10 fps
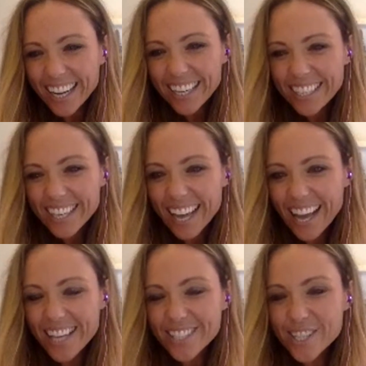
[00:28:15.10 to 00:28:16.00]

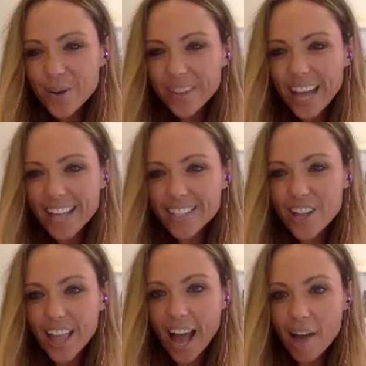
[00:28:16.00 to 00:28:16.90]
Yeah, so that's
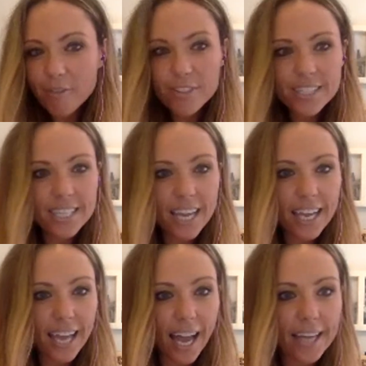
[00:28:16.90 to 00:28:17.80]
all I have for today,
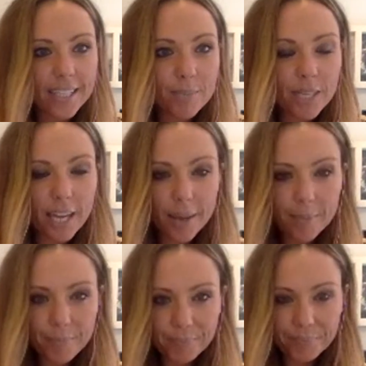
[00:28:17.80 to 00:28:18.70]
guys. But
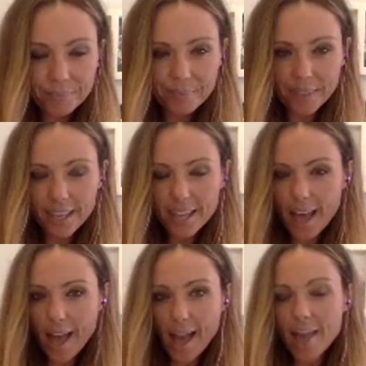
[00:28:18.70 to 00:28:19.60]

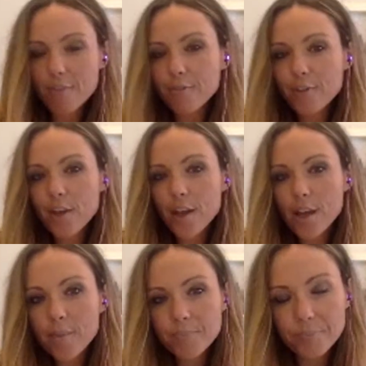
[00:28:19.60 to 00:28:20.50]
yeah, if
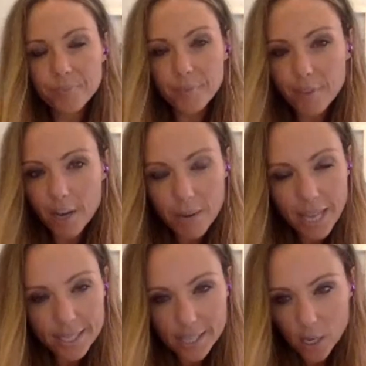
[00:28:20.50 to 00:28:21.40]
anybody
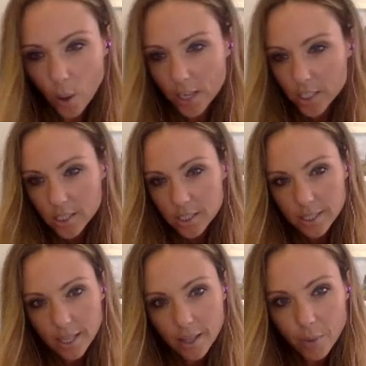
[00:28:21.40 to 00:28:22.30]
has any questions
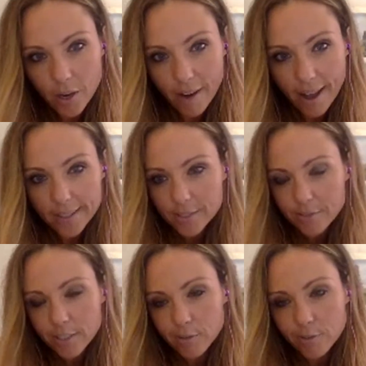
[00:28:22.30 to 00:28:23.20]
that they want to ask,
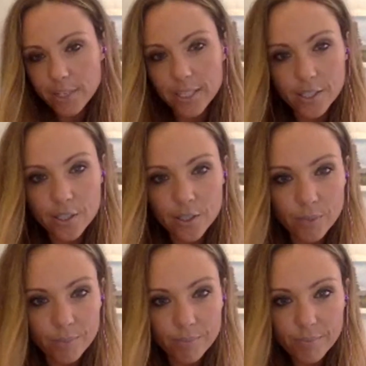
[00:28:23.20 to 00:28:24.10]
feel free to
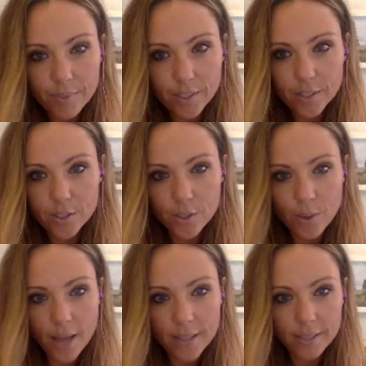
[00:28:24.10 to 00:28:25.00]

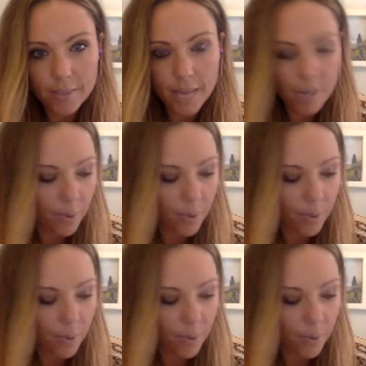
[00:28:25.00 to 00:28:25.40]
ask me.